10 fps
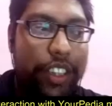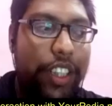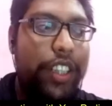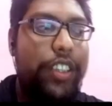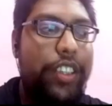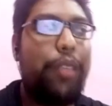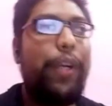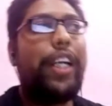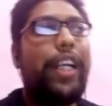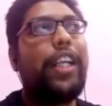Yeah, it's a
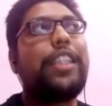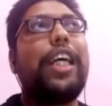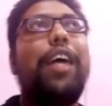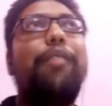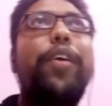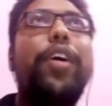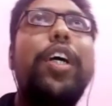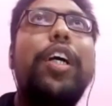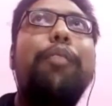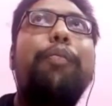mandatory exam.
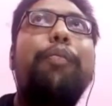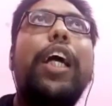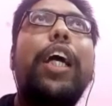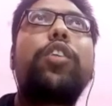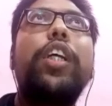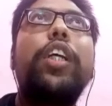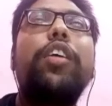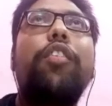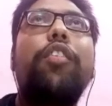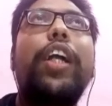But
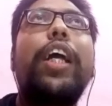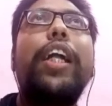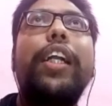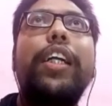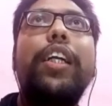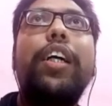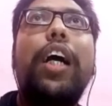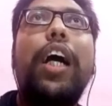actually, what I did,